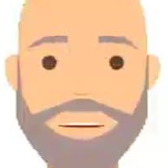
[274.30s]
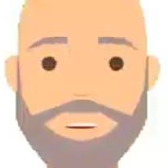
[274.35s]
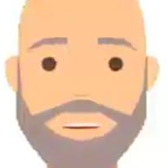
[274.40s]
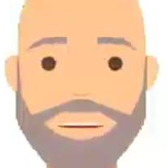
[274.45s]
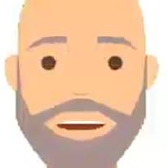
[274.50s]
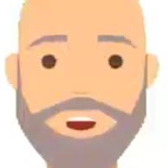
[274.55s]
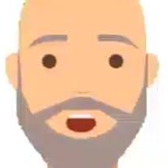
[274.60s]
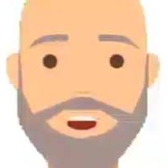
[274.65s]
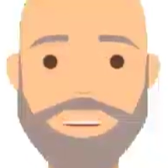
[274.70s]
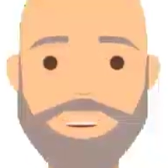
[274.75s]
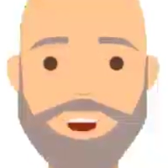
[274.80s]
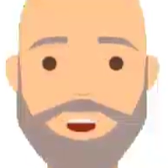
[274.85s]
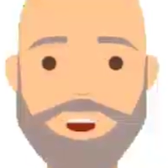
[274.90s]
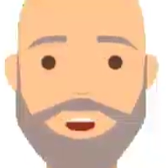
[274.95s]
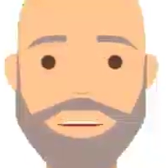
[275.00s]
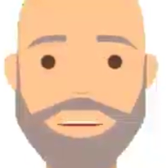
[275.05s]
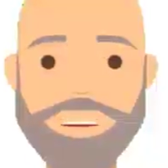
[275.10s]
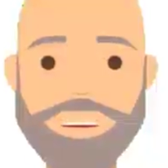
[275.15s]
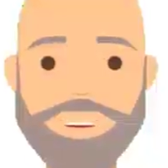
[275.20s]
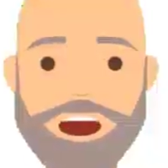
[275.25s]
followed
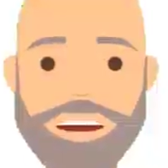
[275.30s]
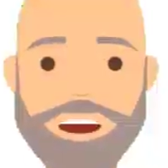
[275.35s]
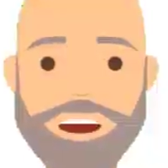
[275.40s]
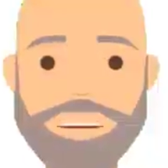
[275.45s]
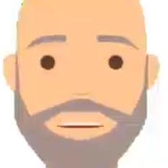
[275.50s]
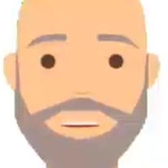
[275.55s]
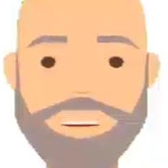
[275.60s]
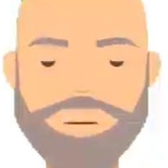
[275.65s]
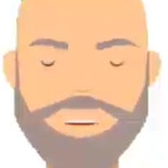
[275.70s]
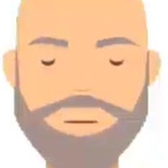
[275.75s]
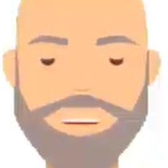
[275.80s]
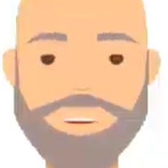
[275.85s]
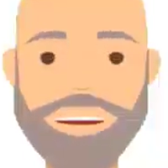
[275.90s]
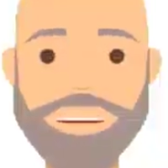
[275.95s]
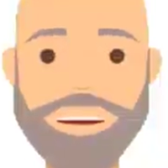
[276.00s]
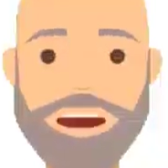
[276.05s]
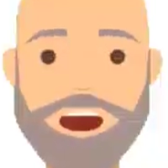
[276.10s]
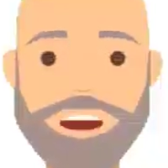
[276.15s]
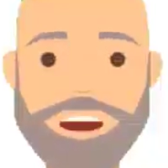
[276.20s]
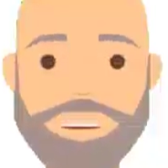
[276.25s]
by
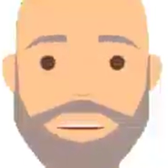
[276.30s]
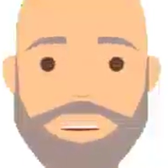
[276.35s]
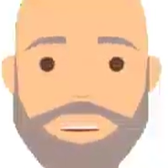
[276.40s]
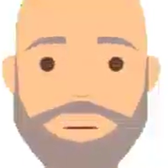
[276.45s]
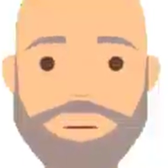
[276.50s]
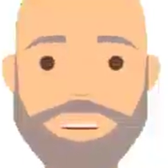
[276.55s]
their surname.